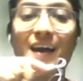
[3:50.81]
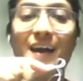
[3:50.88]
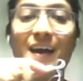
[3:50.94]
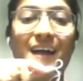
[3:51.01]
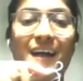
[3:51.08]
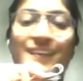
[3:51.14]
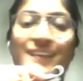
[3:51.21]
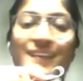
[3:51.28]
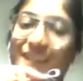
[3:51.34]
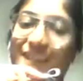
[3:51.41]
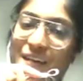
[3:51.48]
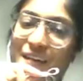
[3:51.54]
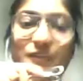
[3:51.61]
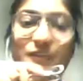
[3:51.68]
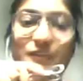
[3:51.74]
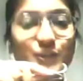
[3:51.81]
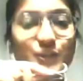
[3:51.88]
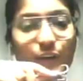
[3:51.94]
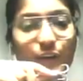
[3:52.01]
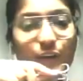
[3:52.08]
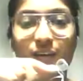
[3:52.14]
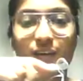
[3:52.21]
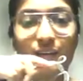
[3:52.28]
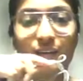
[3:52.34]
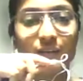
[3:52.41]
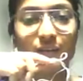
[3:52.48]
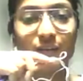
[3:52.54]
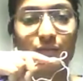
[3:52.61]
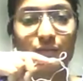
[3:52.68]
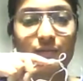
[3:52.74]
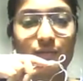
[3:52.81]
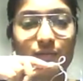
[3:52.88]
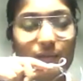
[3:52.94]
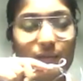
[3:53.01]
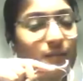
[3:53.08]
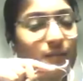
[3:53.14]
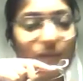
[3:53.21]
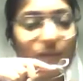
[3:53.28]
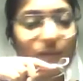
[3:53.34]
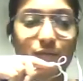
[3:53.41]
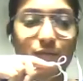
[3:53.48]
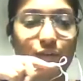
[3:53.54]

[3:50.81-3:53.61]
And then I will join... Uh, Okay.